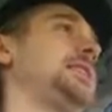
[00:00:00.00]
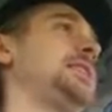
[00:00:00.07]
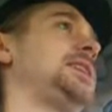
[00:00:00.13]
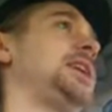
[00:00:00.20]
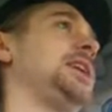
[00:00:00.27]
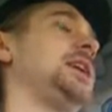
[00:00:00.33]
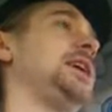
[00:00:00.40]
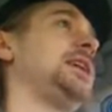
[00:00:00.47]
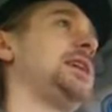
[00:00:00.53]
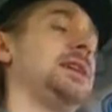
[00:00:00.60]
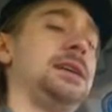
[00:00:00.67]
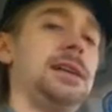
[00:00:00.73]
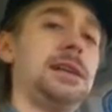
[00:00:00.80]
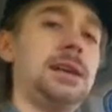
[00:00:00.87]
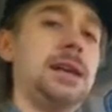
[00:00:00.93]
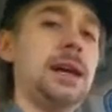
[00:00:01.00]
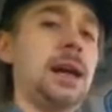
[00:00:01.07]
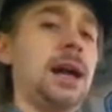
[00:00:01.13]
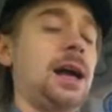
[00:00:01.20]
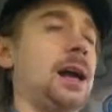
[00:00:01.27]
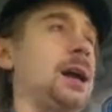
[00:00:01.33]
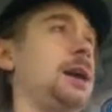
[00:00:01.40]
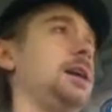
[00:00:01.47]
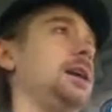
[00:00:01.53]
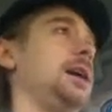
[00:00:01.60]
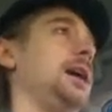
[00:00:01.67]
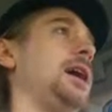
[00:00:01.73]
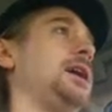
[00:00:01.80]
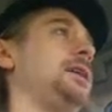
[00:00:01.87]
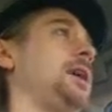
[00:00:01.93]
to see.
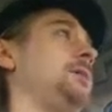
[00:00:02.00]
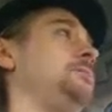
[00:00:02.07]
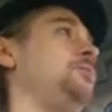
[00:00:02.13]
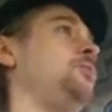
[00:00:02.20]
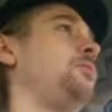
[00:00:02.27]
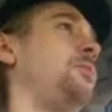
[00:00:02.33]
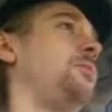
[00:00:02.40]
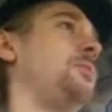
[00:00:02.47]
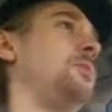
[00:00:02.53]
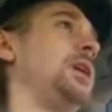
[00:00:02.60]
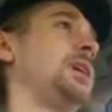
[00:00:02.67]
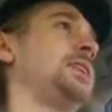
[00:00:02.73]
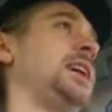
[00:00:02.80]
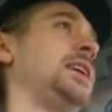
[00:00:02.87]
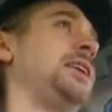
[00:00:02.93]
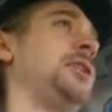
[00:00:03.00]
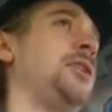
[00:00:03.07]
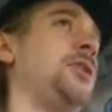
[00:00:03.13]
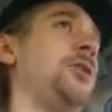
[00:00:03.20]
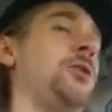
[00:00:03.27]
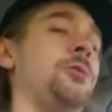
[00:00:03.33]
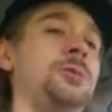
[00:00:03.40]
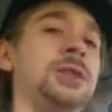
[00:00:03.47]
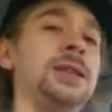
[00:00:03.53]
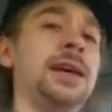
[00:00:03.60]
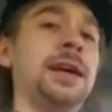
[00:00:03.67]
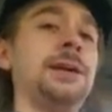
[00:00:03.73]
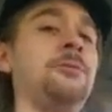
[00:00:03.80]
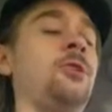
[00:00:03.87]
I'm excited to go home tonight,